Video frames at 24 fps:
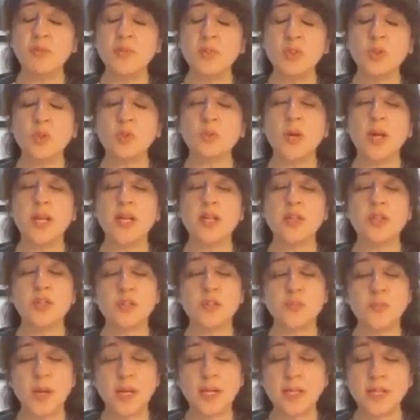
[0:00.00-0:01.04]
you, while
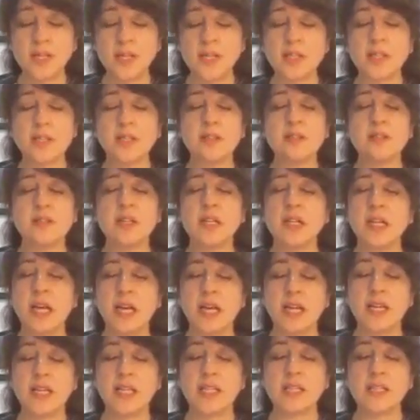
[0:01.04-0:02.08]
introspecting this,
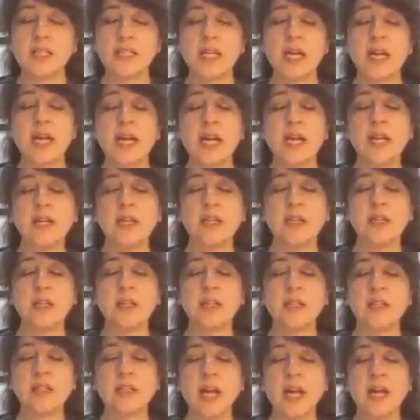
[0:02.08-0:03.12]
realize that
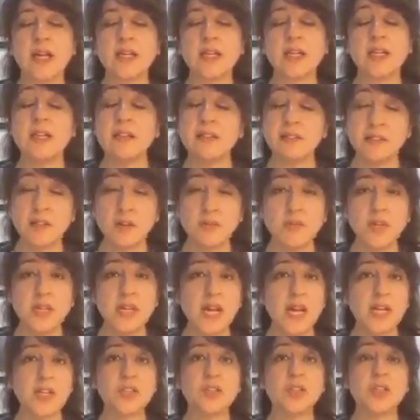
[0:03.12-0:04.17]
that is somewhere
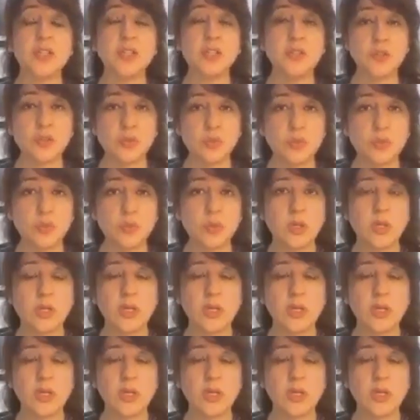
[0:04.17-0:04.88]
actually true,